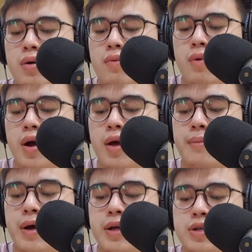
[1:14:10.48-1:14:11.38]
y
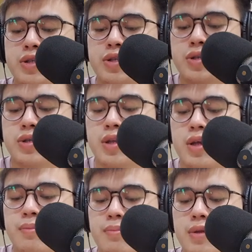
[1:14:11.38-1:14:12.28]
minus
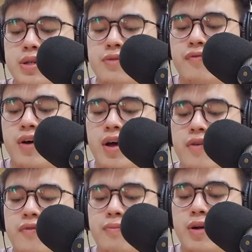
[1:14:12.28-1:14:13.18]
13 plus 5
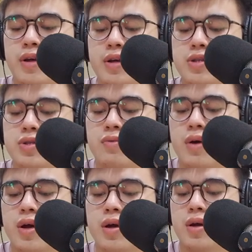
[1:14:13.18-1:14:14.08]
bracket
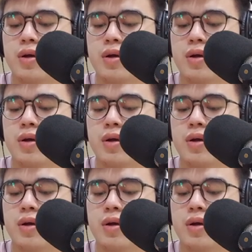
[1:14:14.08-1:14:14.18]
square